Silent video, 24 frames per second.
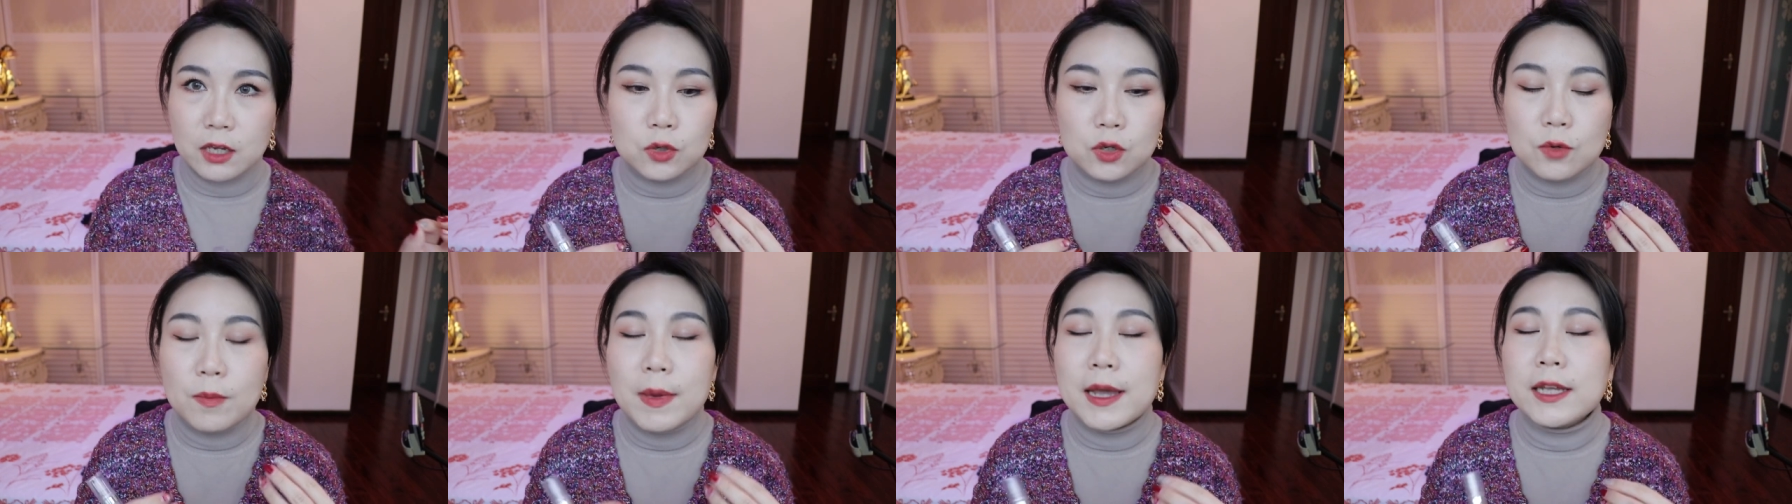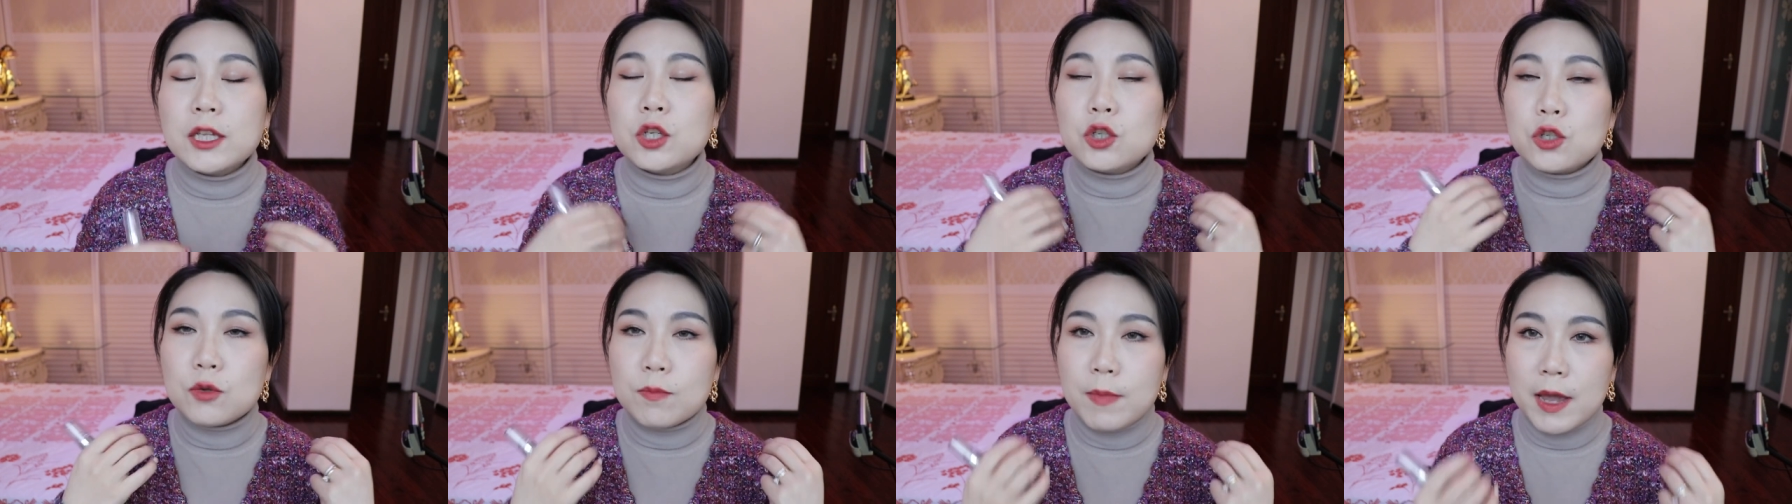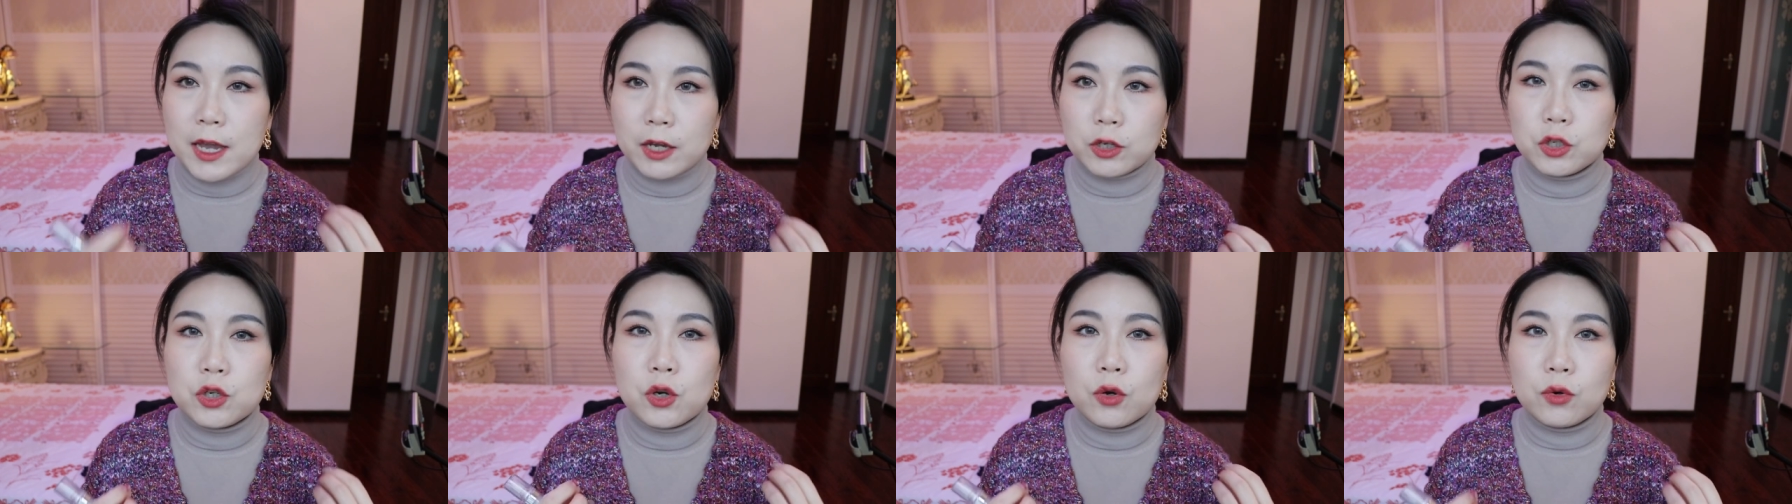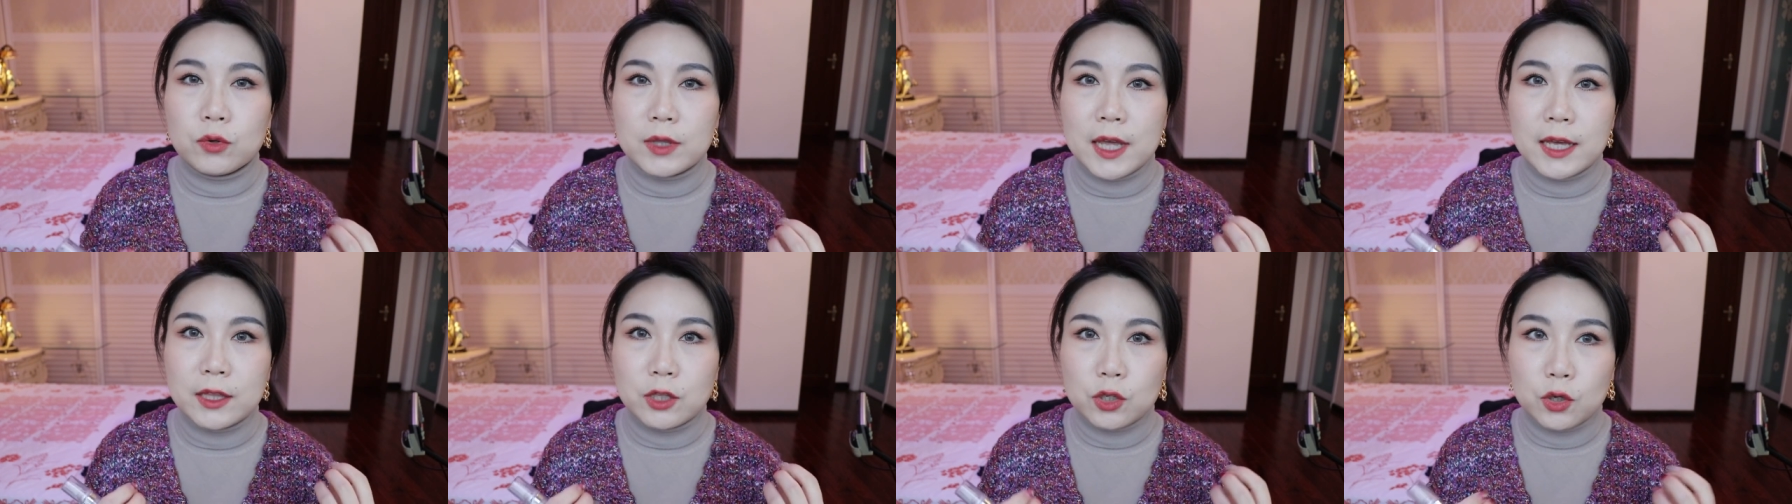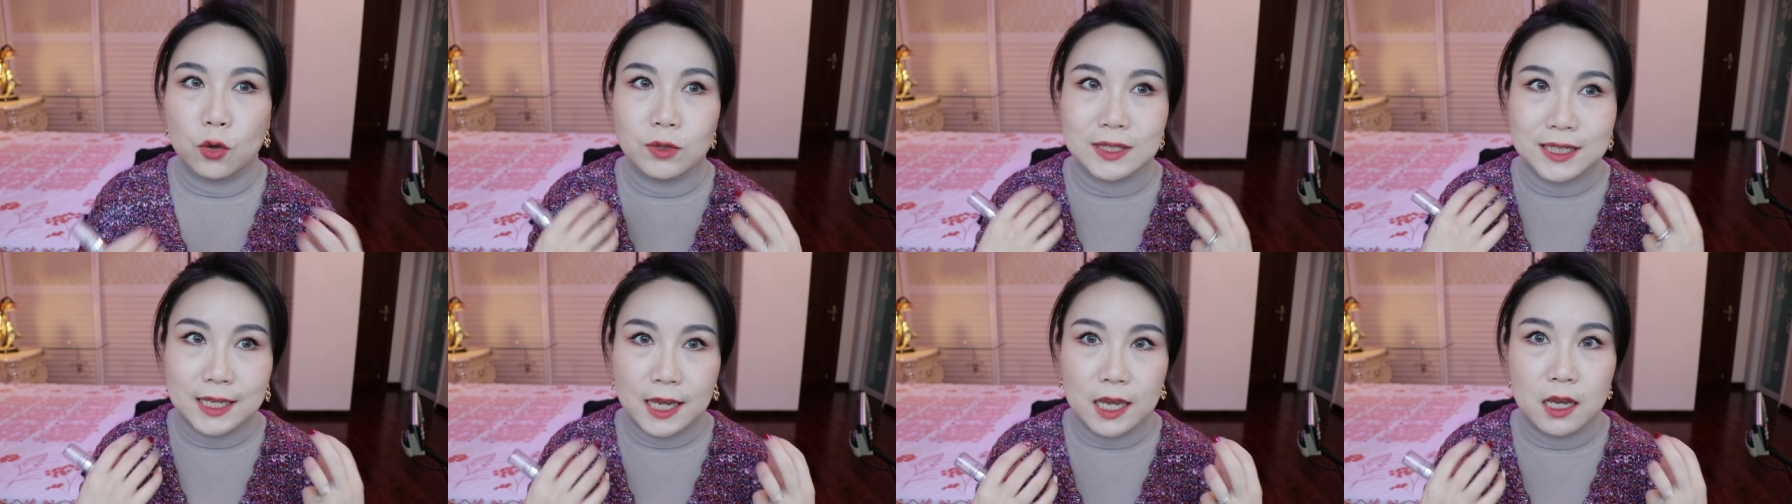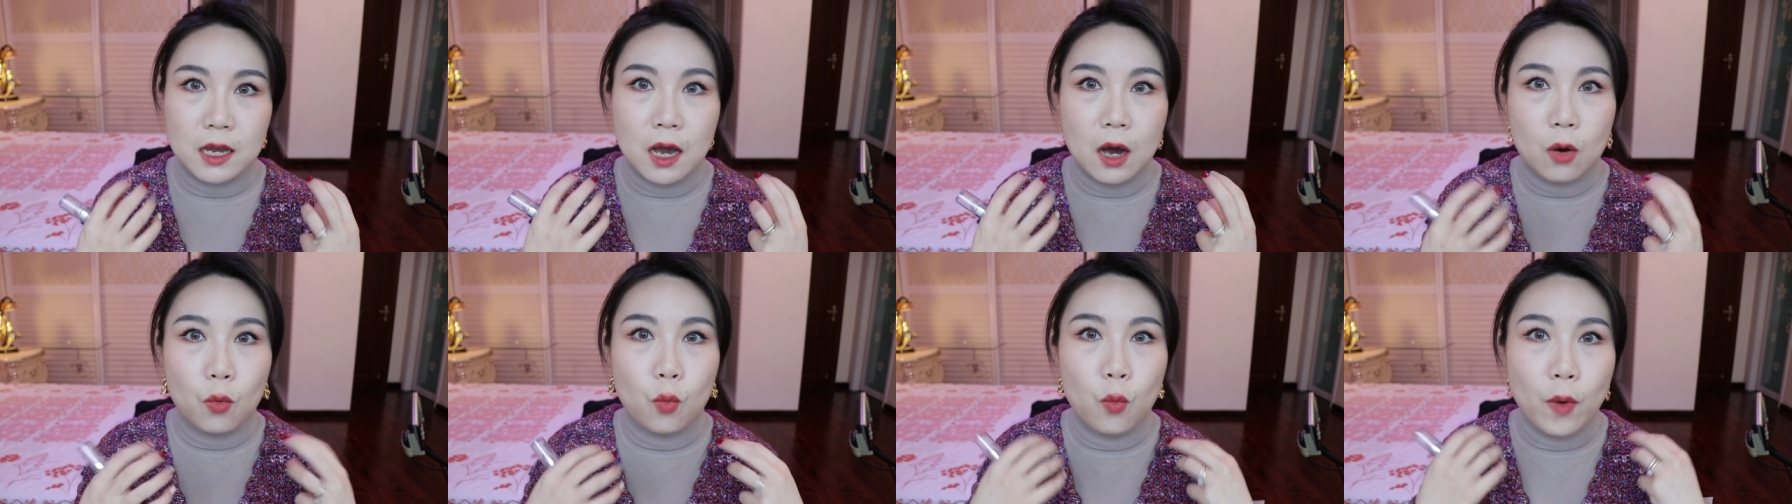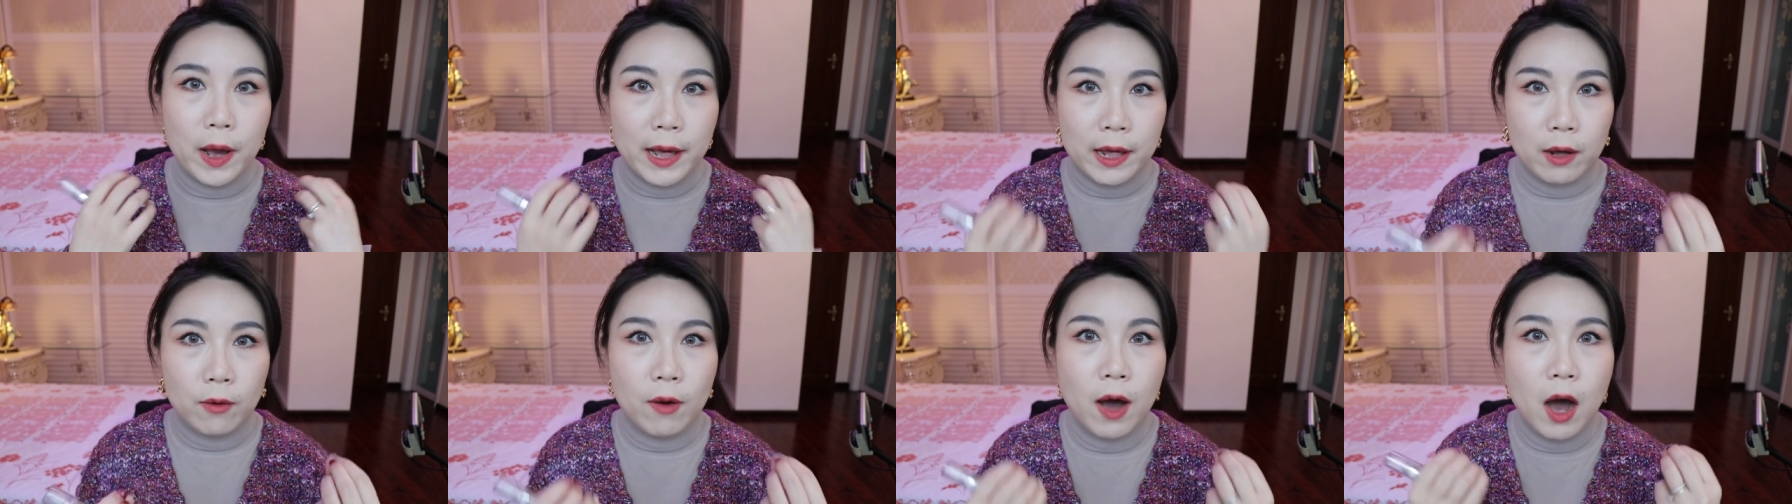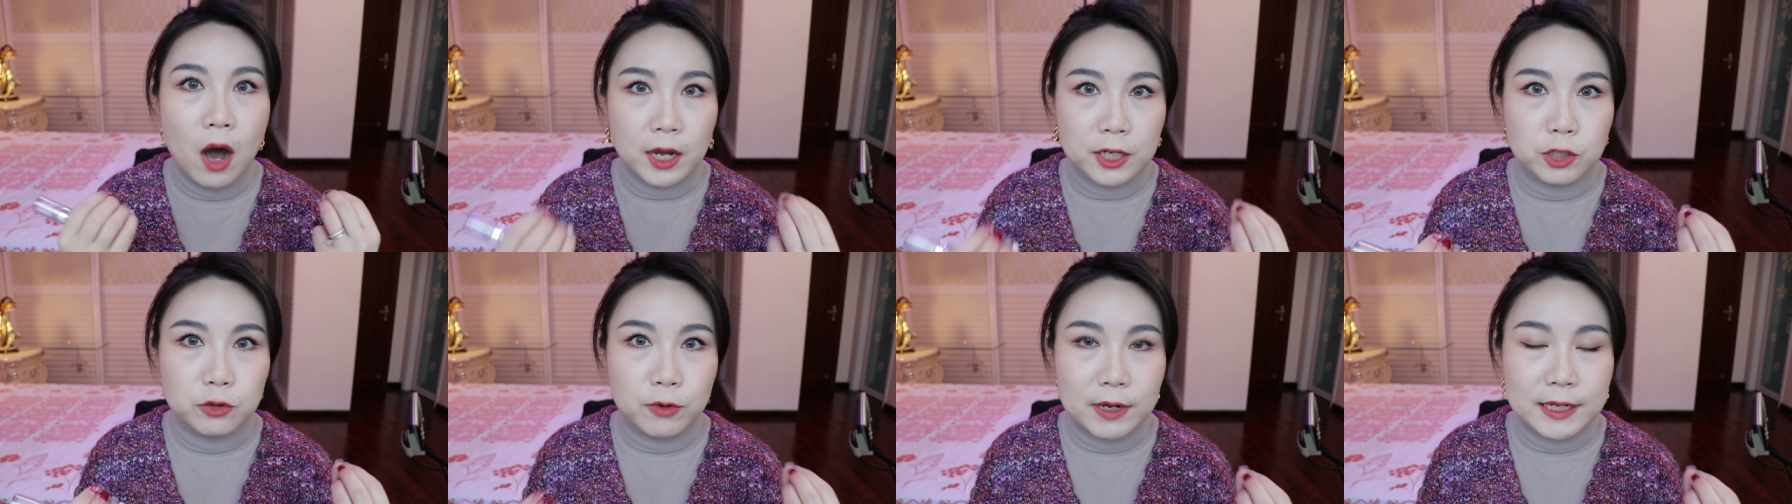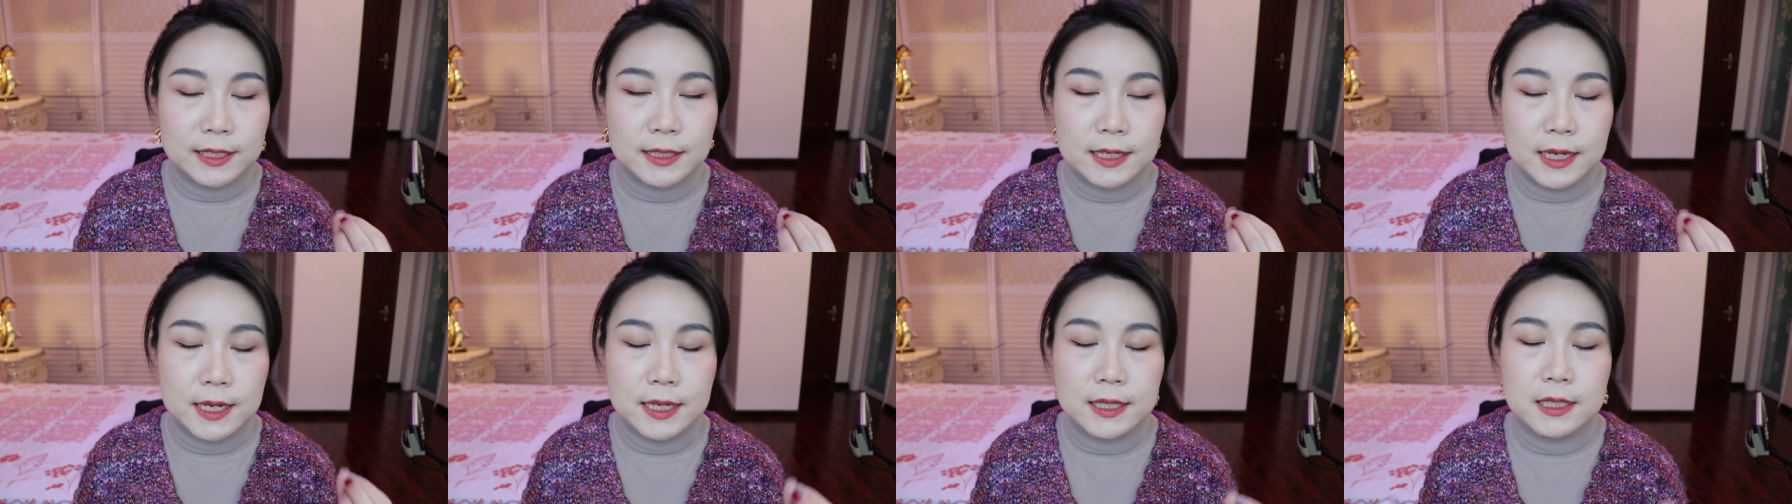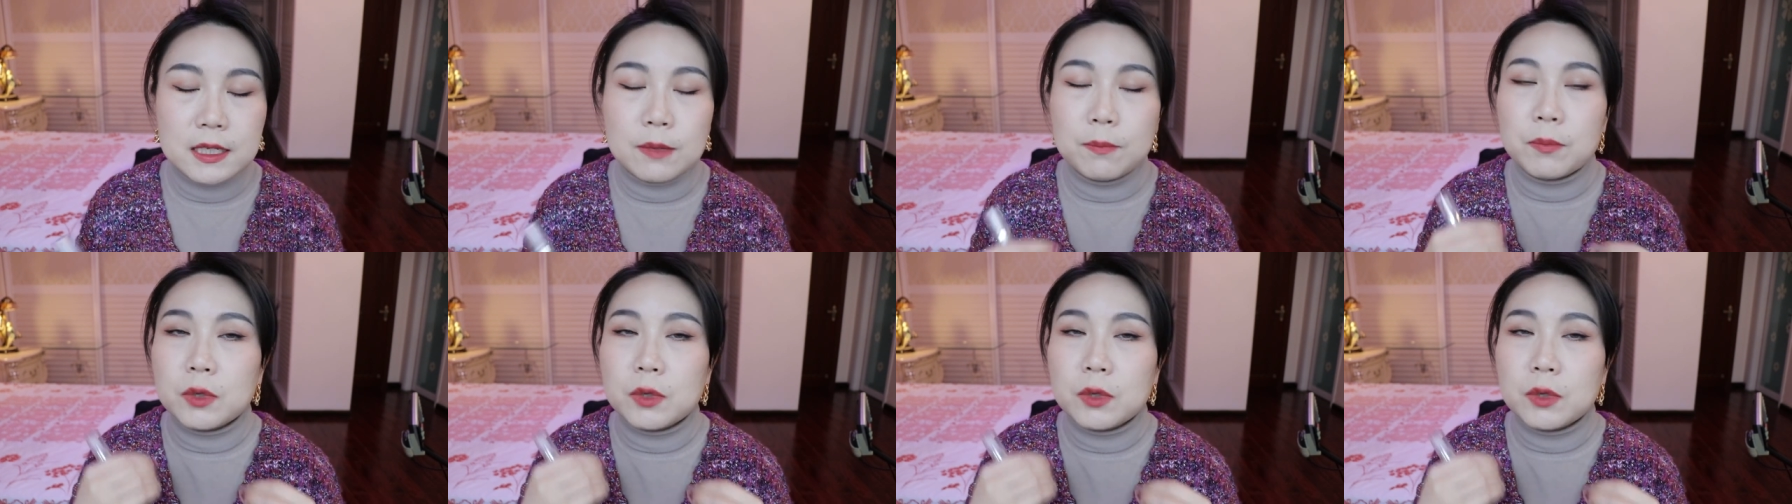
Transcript: you may need to make sure that your skin are well hydrated.